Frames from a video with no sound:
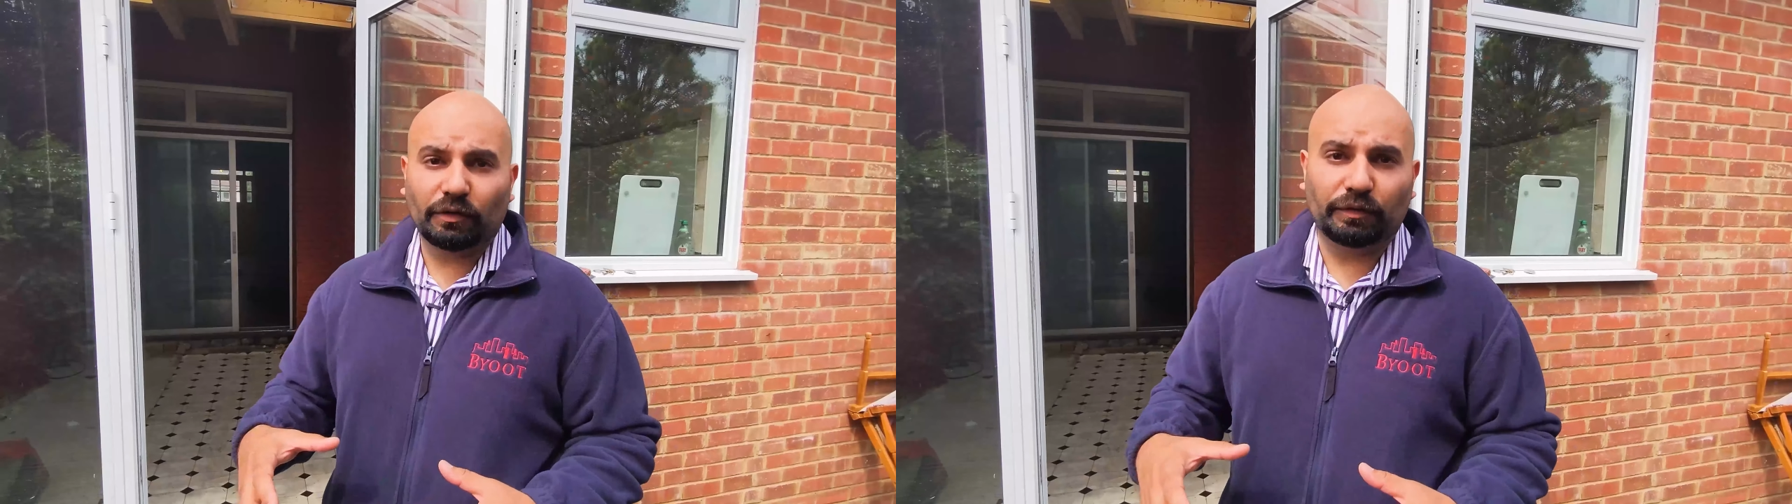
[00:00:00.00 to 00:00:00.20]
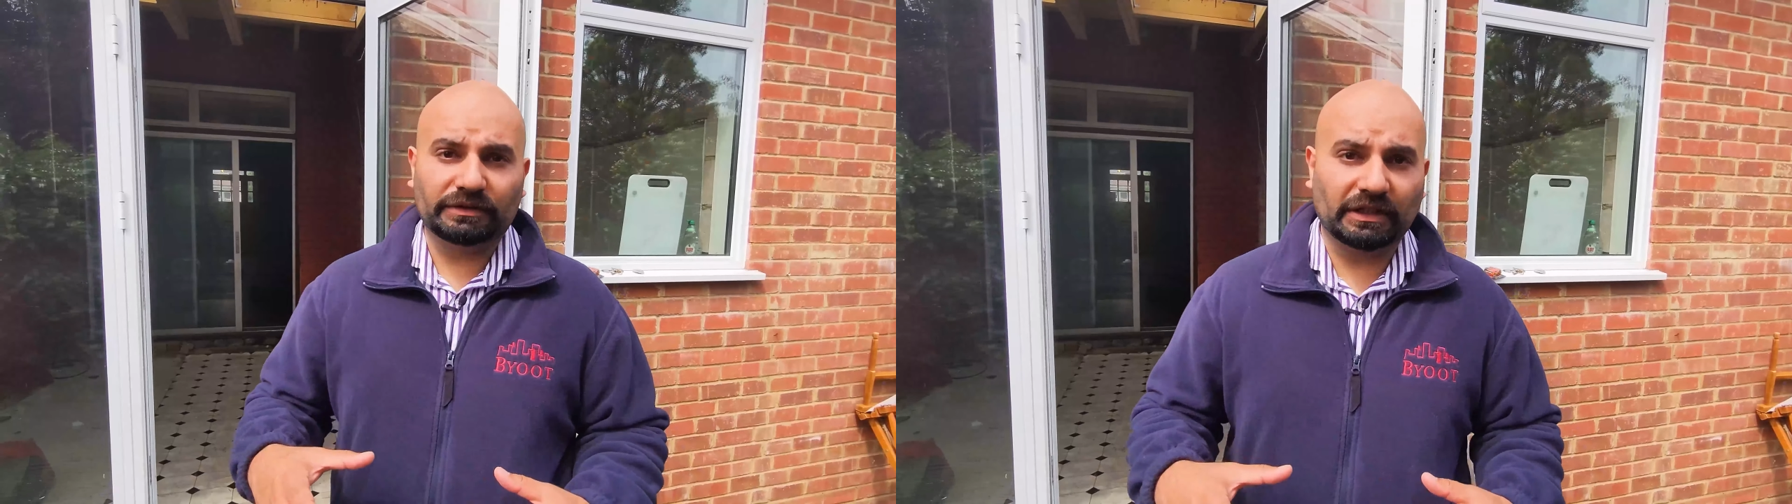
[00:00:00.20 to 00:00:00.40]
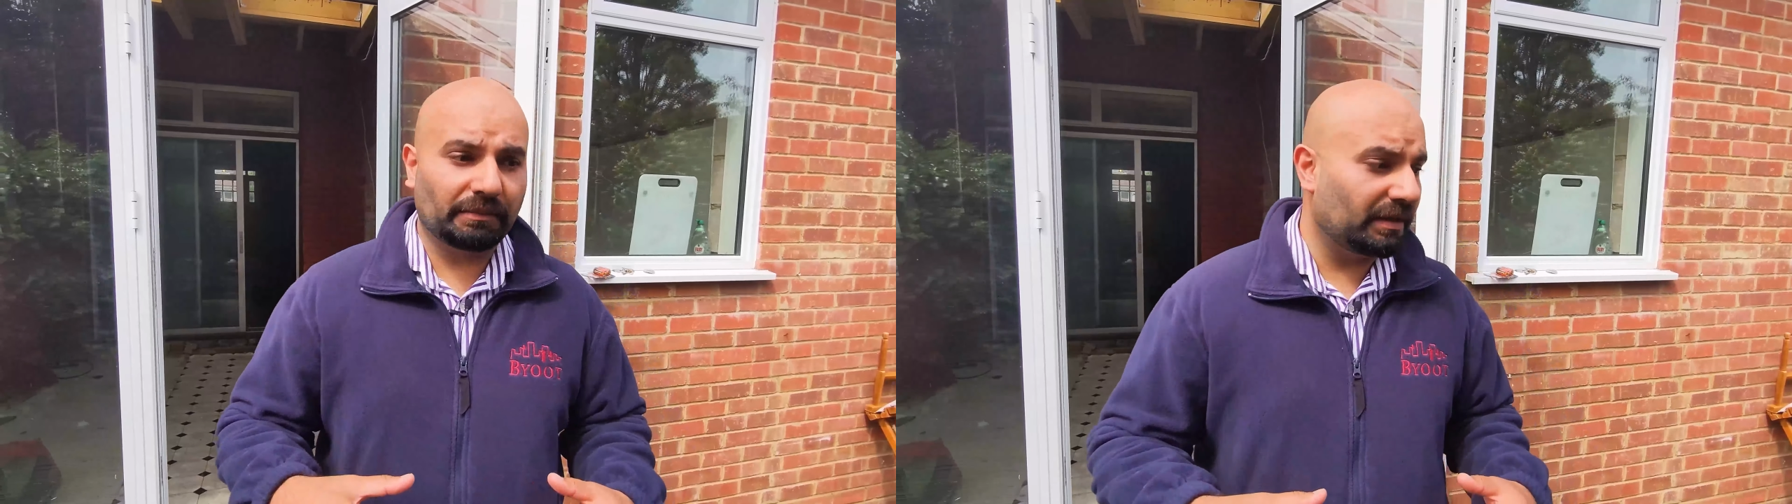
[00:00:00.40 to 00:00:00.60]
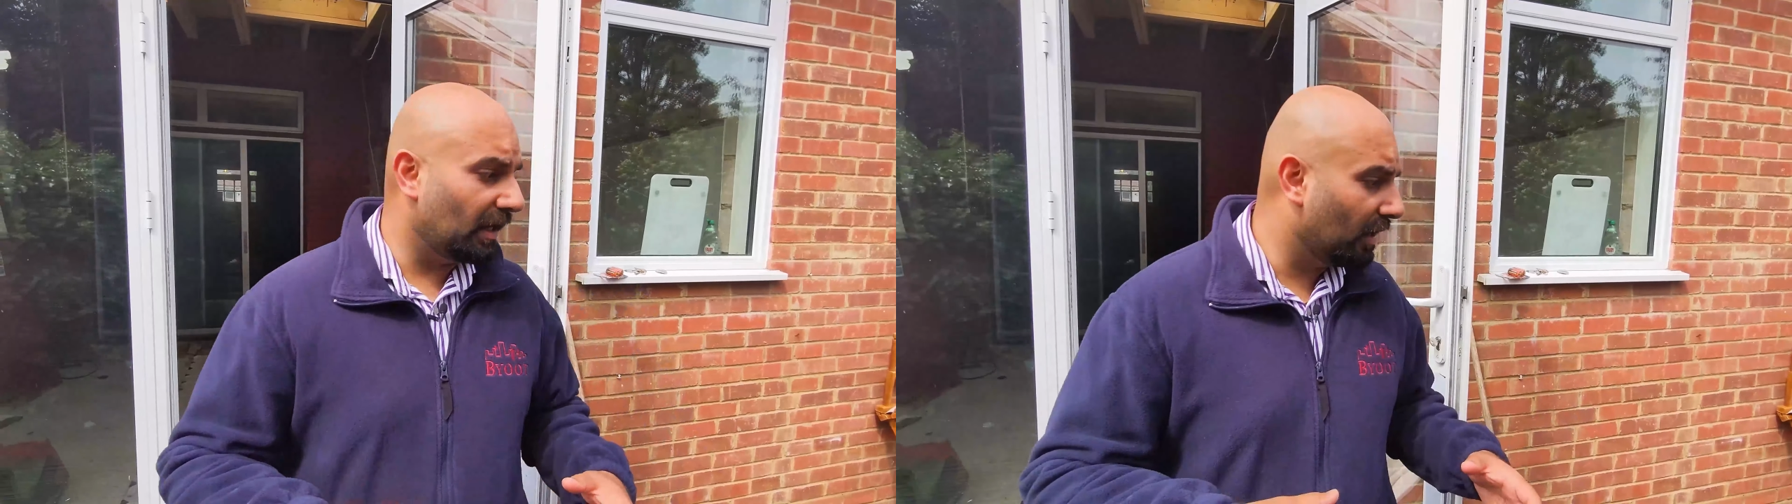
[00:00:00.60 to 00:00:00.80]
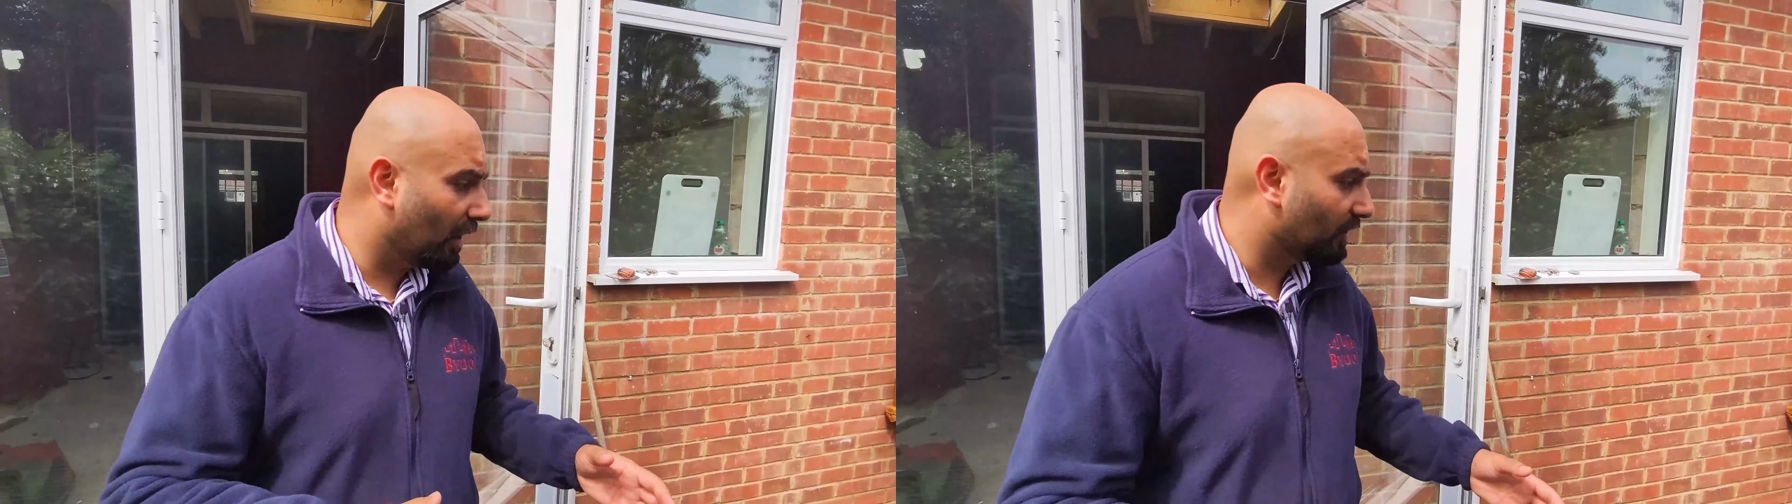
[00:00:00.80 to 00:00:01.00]
is going to be a
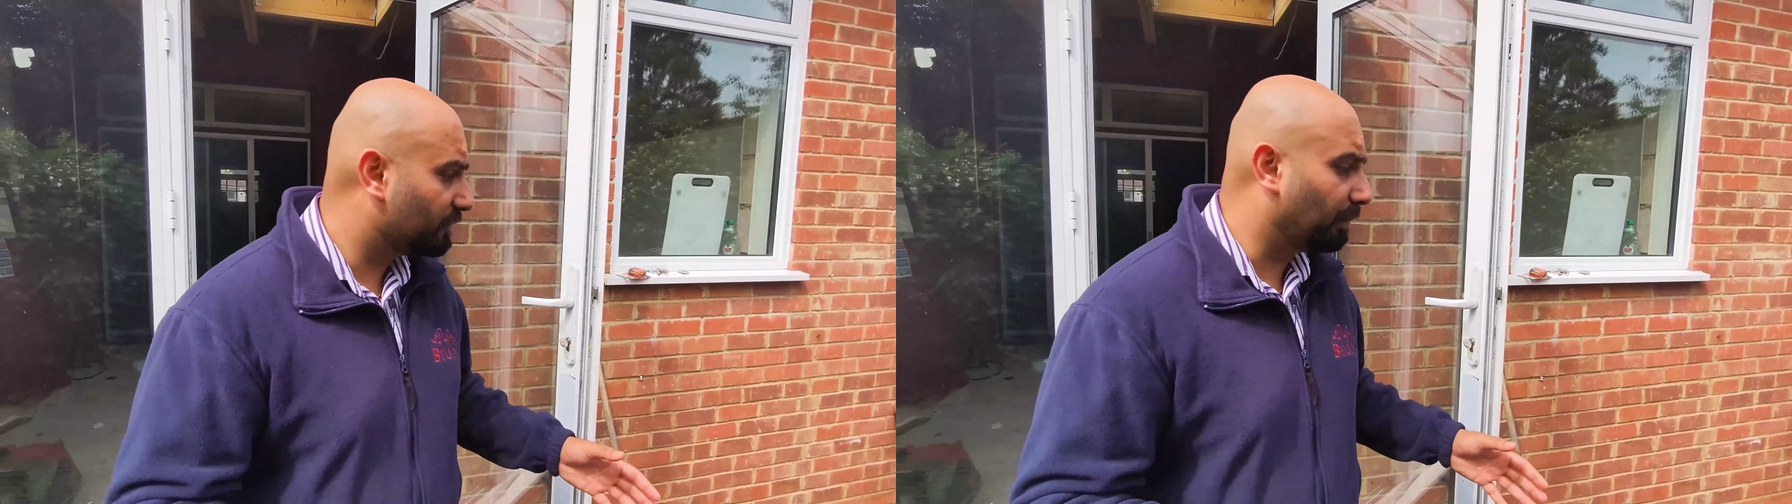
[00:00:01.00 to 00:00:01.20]
large